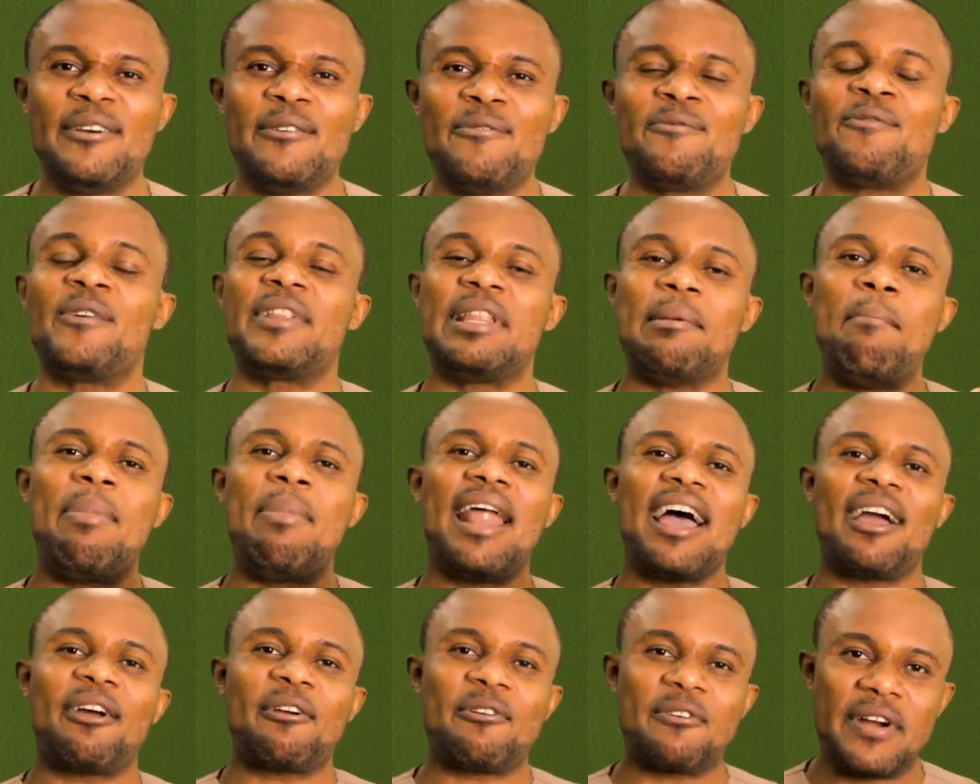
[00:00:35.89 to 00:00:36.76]
for the
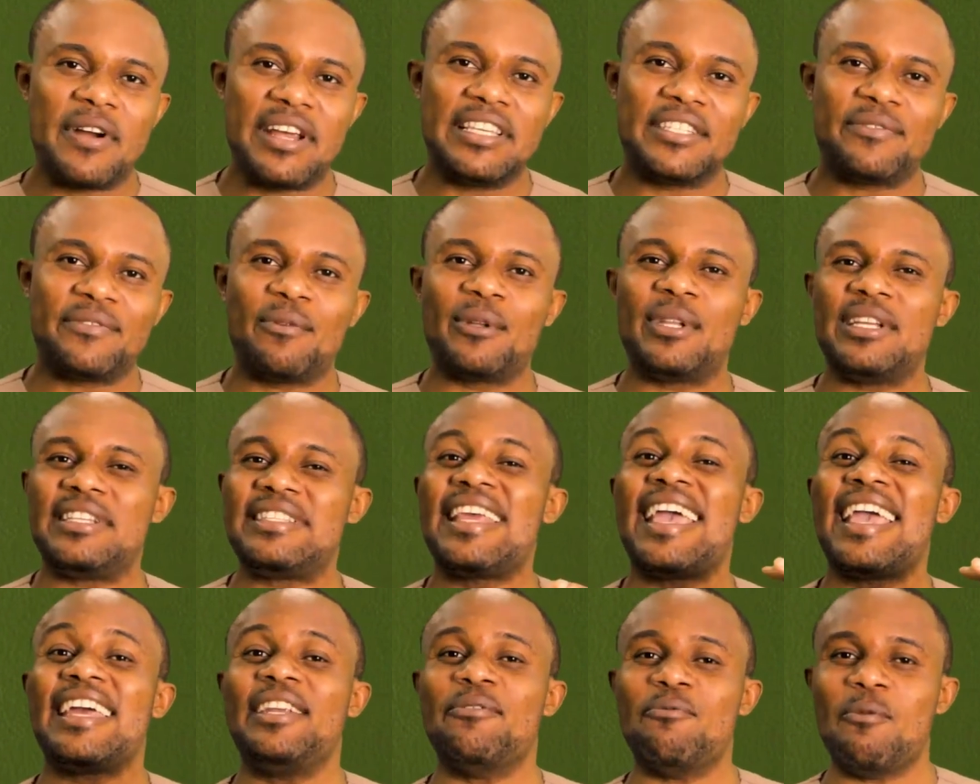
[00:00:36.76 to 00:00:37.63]
black race, for the
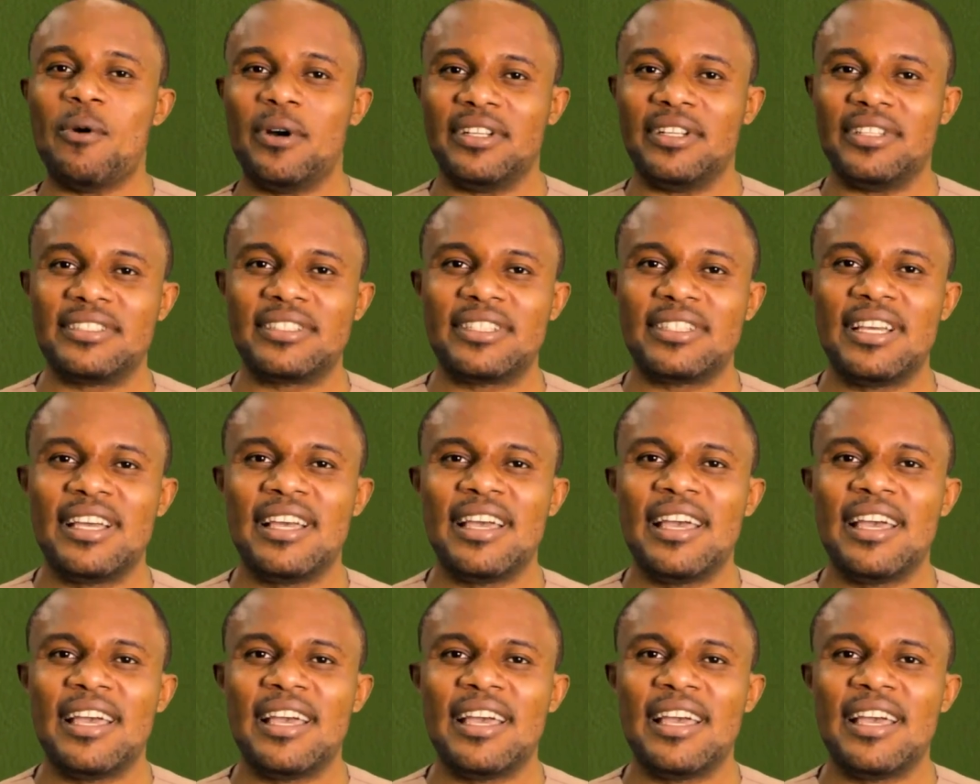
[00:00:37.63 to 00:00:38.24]
third world,